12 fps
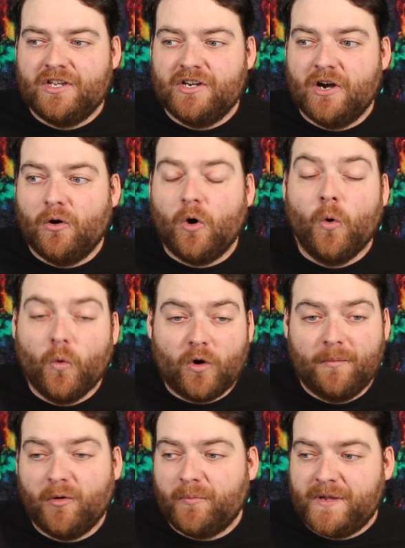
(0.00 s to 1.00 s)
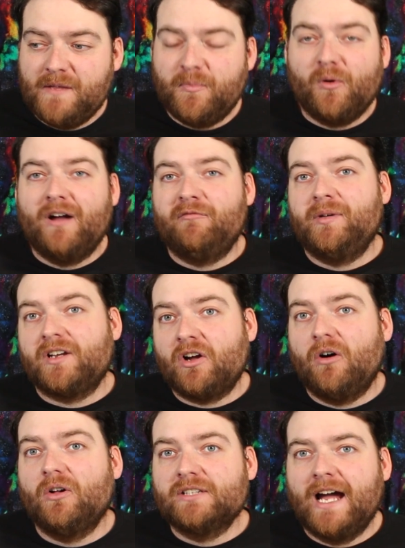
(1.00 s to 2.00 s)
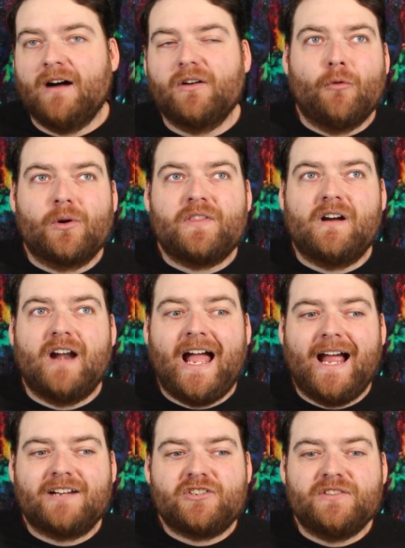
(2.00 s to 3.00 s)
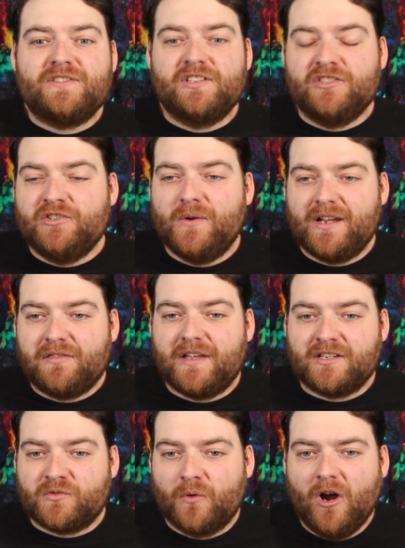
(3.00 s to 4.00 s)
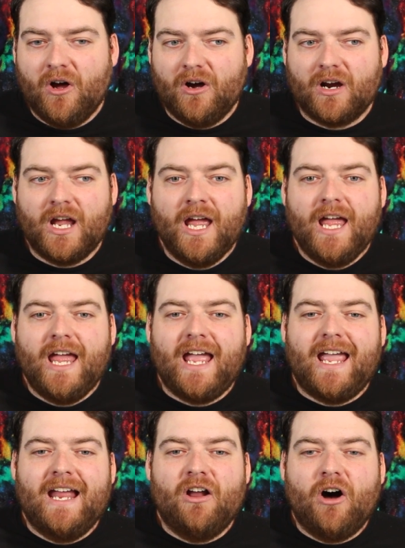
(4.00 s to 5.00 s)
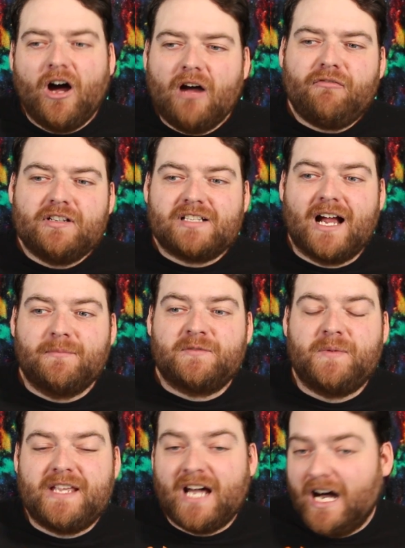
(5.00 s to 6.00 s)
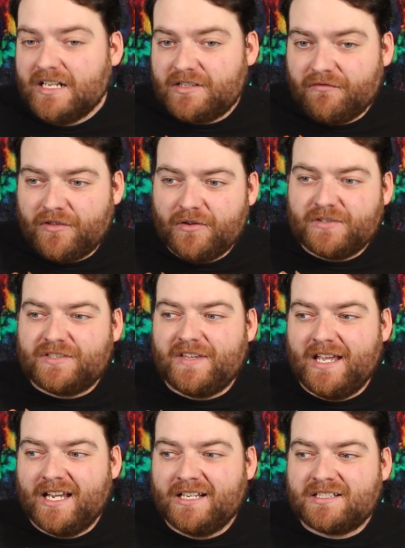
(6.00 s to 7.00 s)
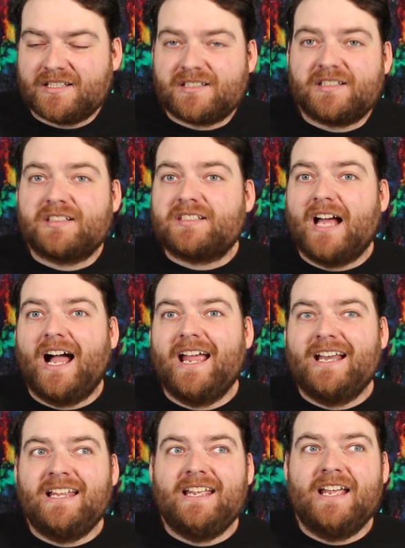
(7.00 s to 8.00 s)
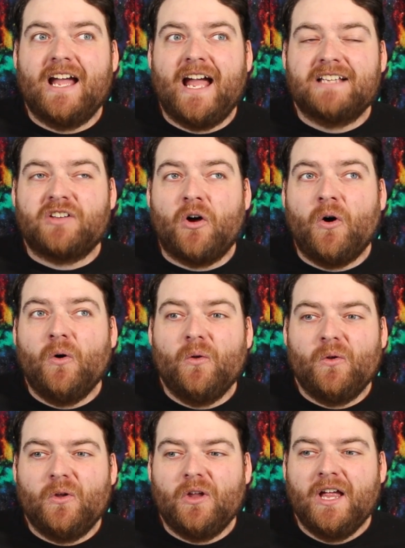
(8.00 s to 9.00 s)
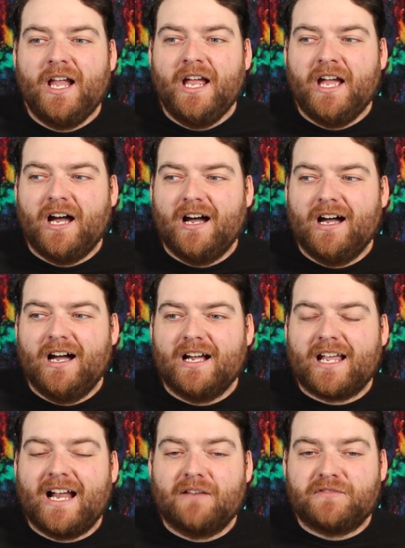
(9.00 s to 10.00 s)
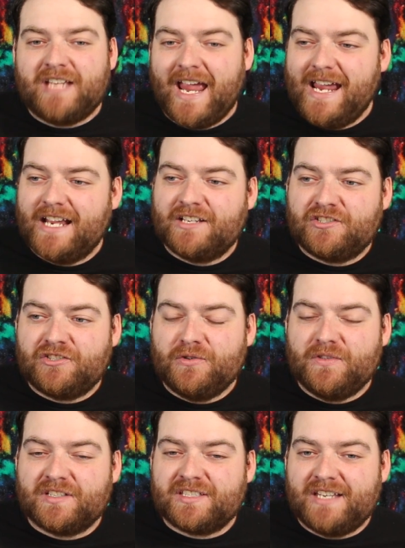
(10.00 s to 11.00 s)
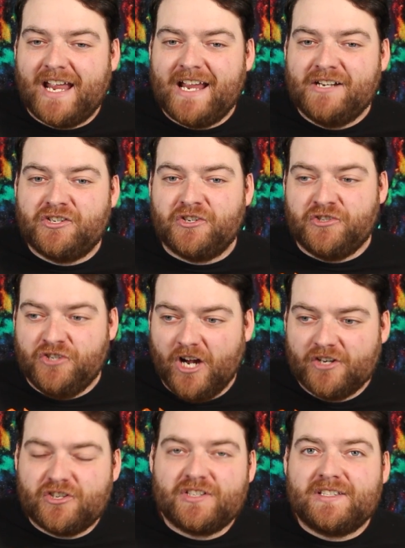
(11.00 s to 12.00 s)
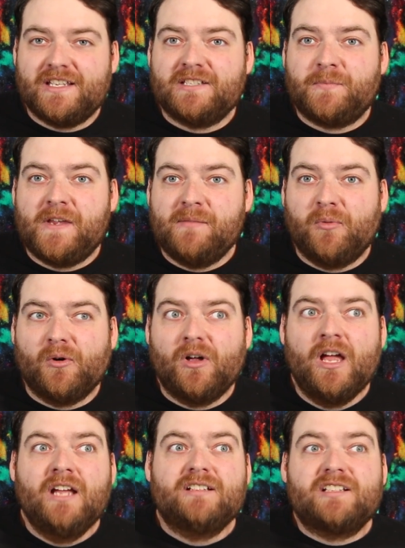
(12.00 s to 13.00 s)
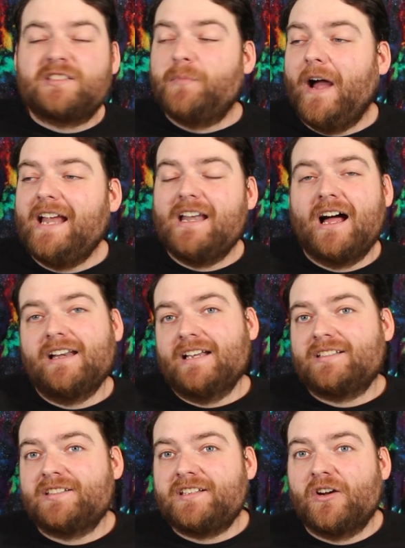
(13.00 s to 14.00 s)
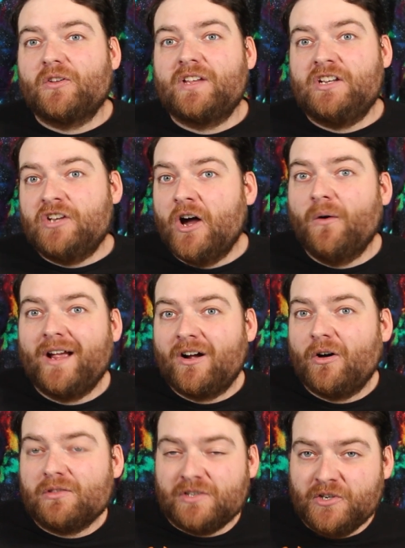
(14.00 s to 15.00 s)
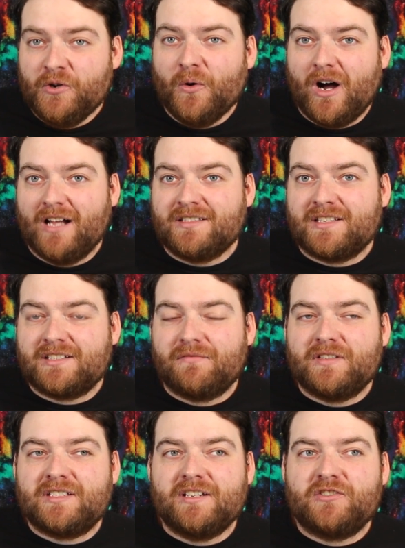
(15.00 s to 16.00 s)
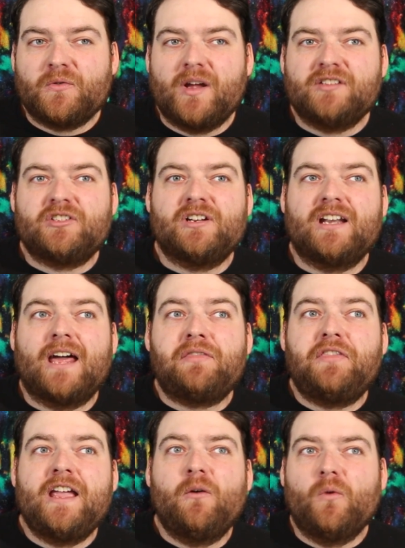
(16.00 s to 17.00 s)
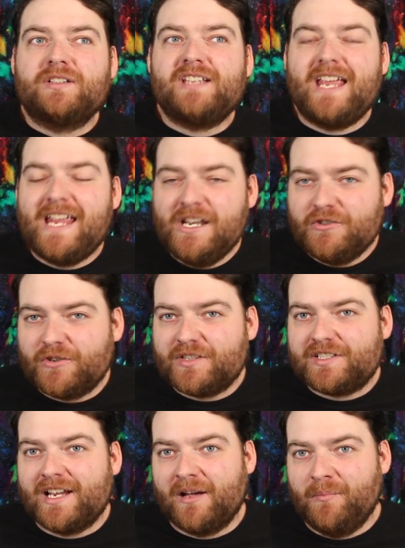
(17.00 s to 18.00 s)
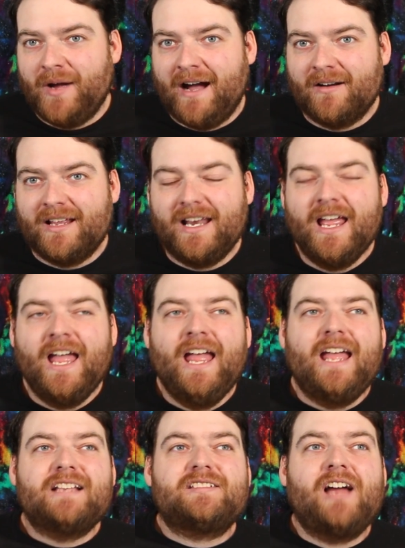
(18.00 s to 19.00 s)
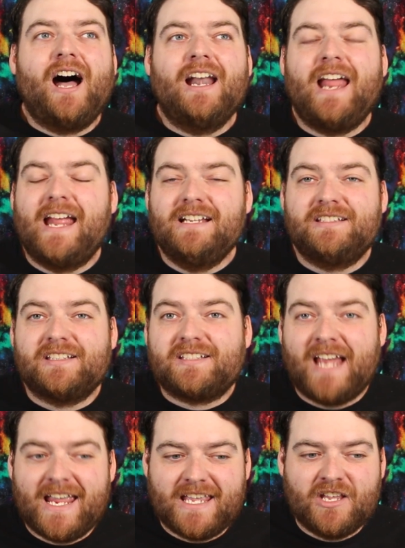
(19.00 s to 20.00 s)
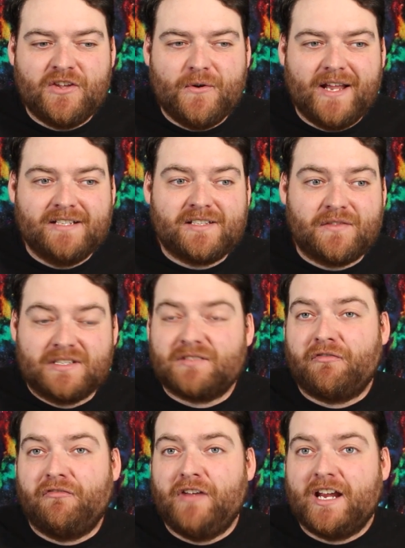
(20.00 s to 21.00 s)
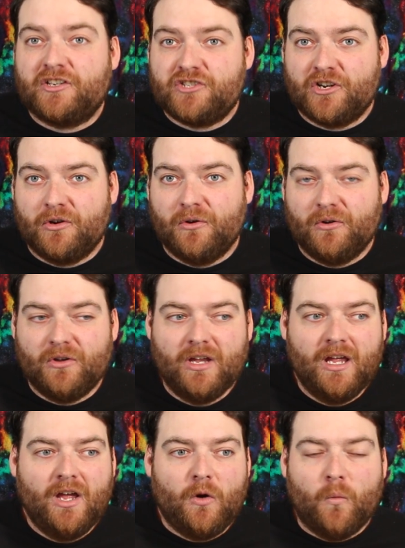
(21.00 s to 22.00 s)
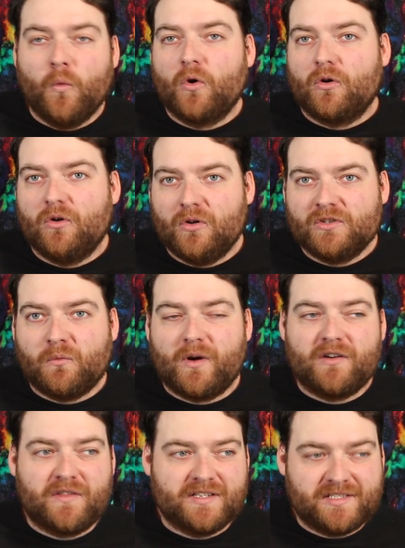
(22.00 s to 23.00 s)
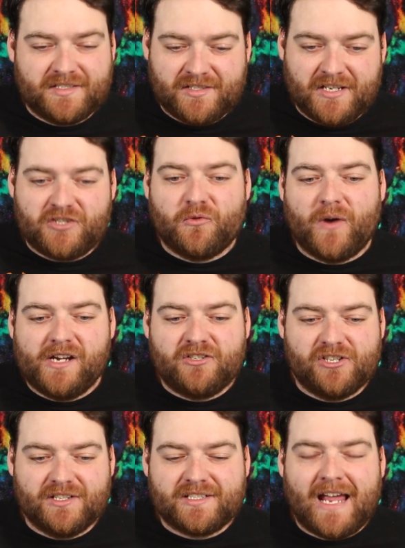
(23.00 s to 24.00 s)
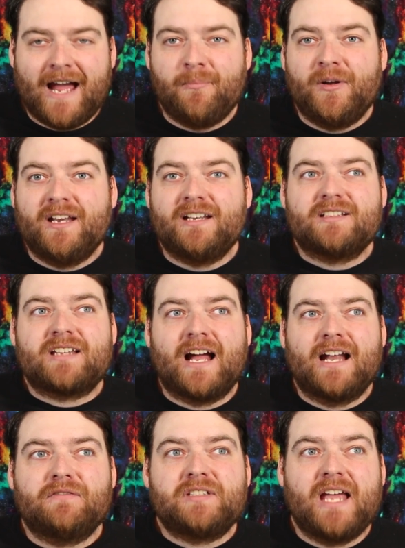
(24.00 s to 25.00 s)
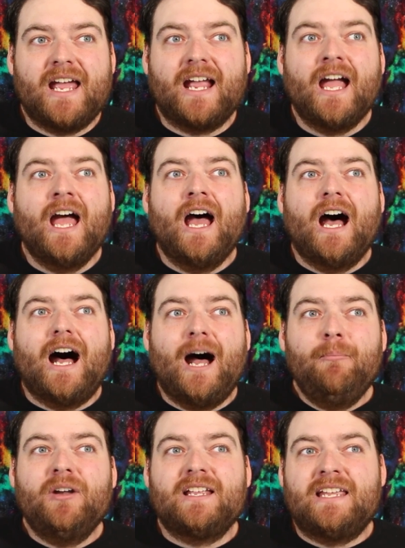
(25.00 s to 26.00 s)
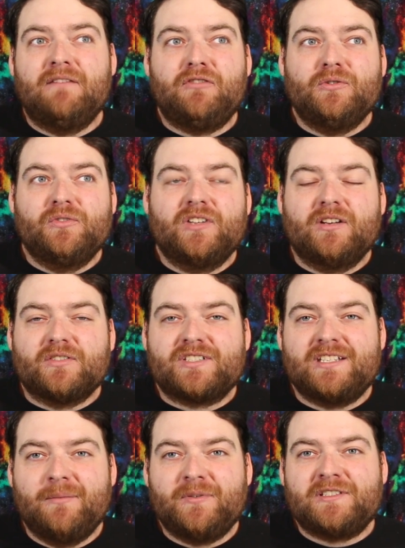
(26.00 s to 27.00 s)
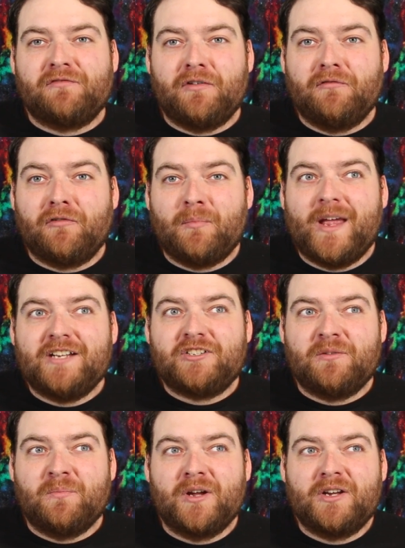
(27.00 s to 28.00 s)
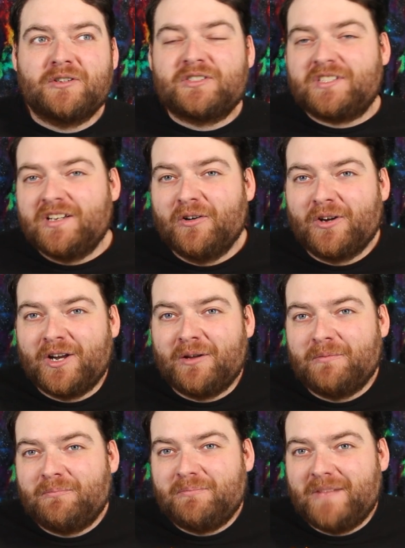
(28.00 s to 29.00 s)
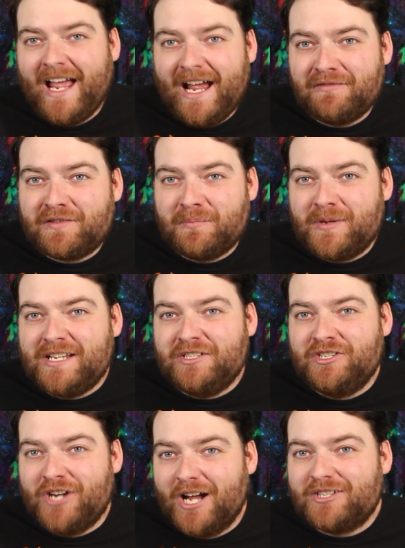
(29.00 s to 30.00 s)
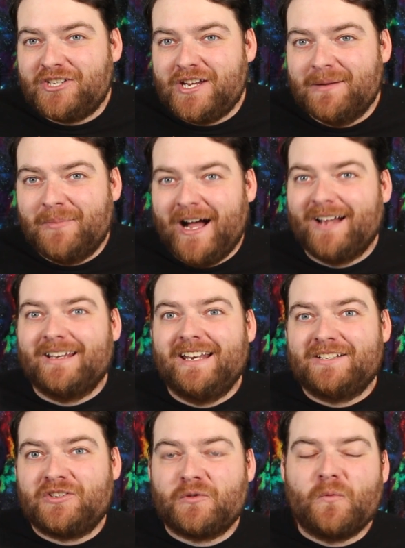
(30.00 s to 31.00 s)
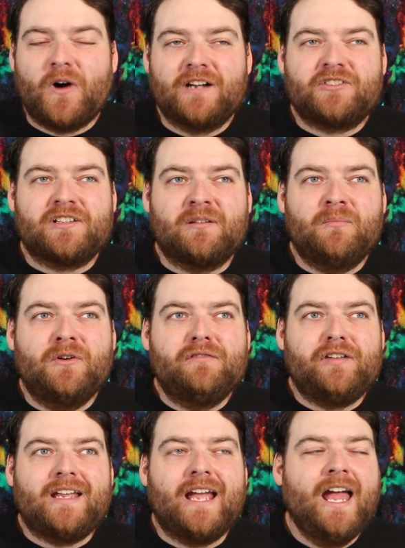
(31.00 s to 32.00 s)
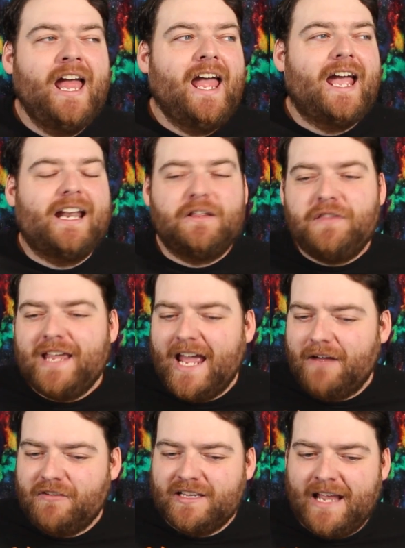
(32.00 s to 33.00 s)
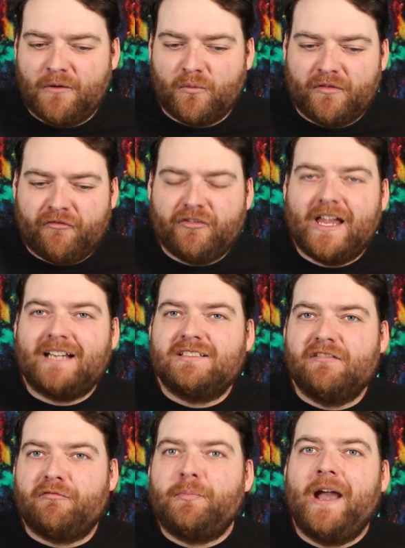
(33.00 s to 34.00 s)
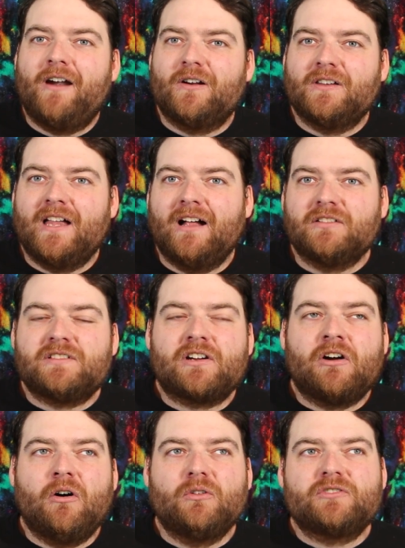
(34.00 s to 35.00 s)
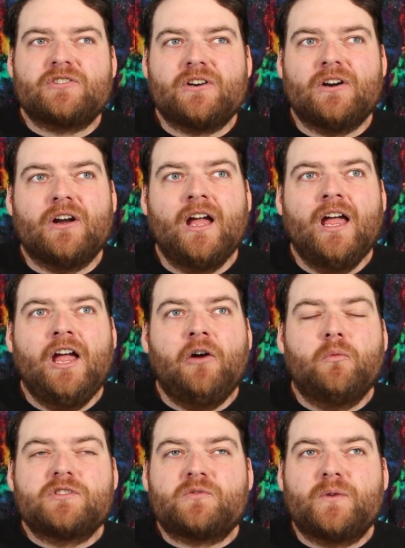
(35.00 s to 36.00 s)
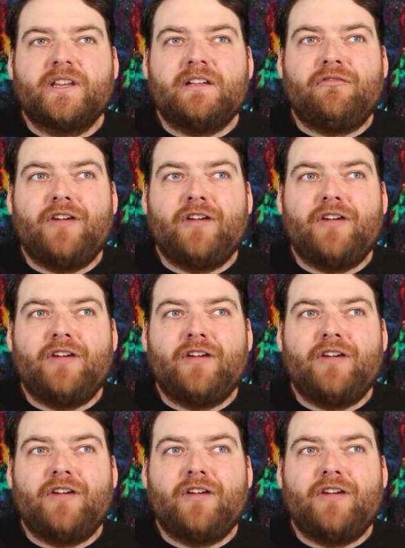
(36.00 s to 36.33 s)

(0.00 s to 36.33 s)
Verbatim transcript: you know, horrible people have been called out for their actions and doing things wrong. And oftentimes, because of those things, society as a whole uh, kind of takes to the stage and judges these people, despite not necessarily knowing all the nuances of the situation. And I think what's interesting about it is Todd Haynes is taking you into this fictional world where this situation has happened and is of saying, I'm going to give you little snippets of information, but you're still going to have to be judgy about it as you're watching the movie. And I think having that reflective parallel to culture was really